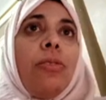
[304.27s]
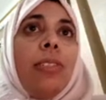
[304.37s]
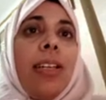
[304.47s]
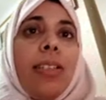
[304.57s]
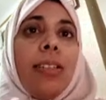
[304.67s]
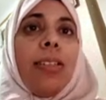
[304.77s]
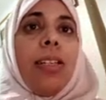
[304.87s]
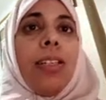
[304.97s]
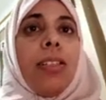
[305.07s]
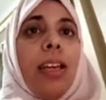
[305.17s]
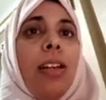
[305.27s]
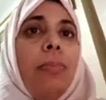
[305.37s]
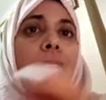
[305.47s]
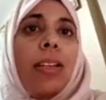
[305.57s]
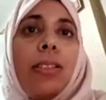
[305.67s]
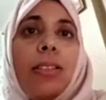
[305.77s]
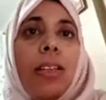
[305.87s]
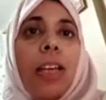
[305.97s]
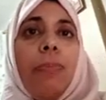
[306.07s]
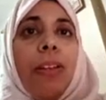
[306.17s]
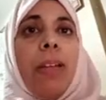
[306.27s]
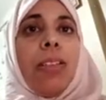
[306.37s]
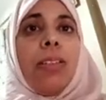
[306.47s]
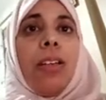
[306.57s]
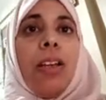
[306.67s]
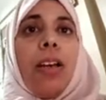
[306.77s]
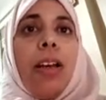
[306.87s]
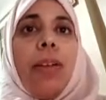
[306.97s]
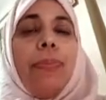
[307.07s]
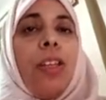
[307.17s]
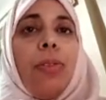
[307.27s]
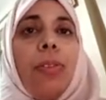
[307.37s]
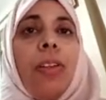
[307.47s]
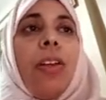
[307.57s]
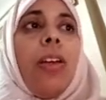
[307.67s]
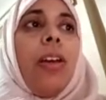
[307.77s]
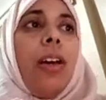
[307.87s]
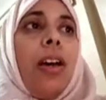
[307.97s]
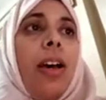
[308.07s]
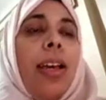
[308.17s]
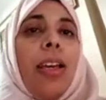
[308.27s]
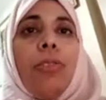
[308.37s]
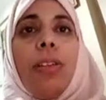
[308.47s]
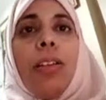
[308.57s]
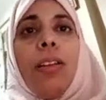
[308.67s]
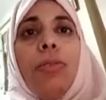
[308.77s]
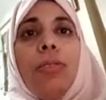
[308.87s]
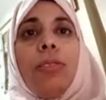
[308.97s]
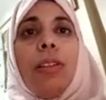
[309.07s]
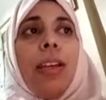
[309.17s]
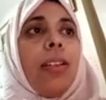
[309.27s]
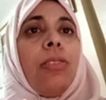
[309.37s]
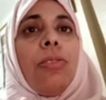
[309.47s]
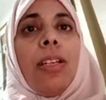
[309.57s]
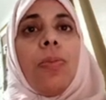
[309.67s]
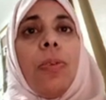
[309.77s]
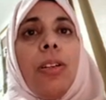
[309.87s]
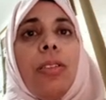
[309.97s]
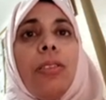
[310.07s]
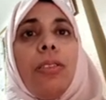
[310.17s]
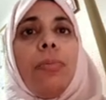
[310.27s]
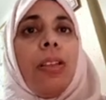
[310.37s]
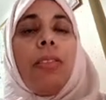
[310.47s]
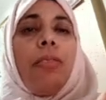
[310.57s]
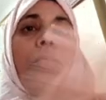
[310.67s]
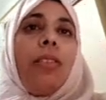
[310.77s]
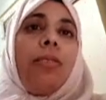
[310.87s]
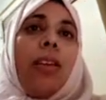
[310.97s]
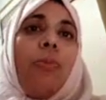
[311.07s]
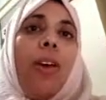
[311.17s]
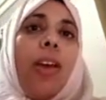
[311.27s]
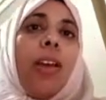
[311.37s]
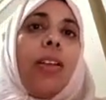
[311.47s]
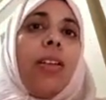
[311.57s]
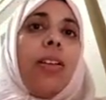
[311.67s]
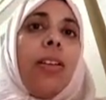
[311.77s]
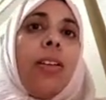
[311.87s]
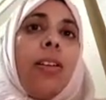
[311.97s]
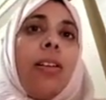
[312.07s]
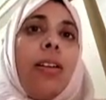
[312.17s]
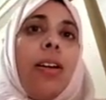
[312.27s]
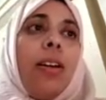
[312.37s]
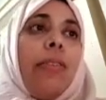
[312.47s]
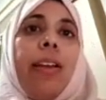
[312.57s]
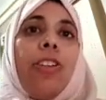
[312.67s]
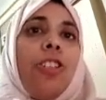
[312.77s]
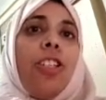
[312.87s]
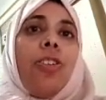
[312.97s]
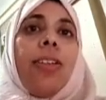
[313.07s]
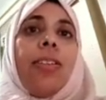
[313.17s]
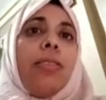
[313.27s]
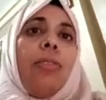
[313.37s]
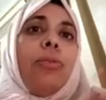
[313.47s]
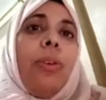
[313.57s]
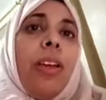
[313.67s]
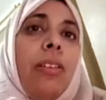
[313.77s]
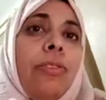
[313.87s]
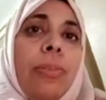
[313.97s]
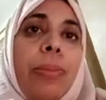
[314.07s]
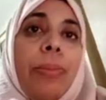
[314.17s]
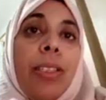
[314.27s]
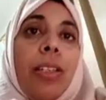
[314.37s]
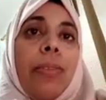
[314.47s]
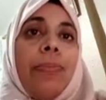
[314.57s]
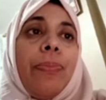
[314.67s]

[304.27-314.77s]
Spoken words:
take it as it is and apply it, implement. No, I can use handouts, I can use textbook, not the same way. And each teacher has his own way of implementing.